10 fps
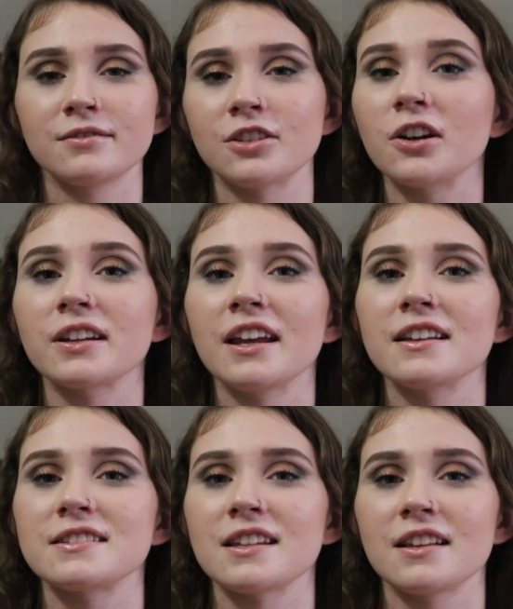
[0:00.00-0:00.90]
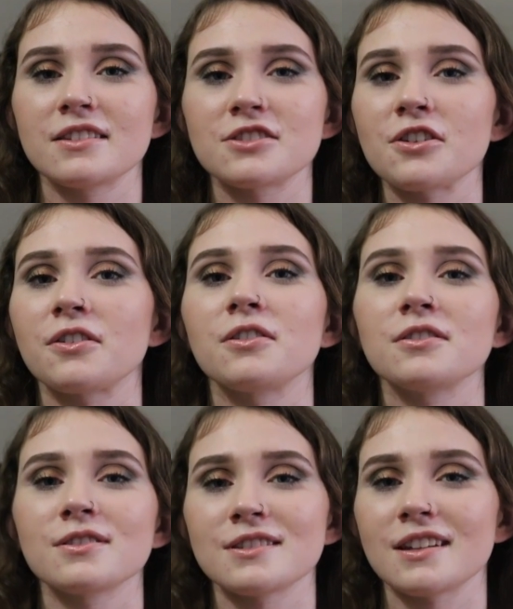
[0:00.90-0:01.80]
darkness and
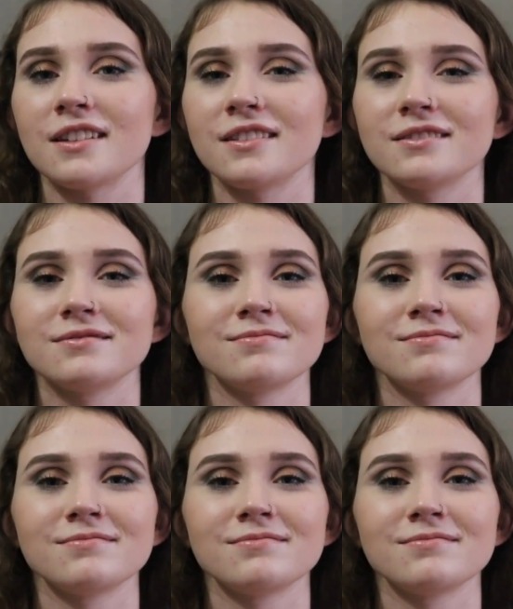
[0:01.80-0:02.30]
circles and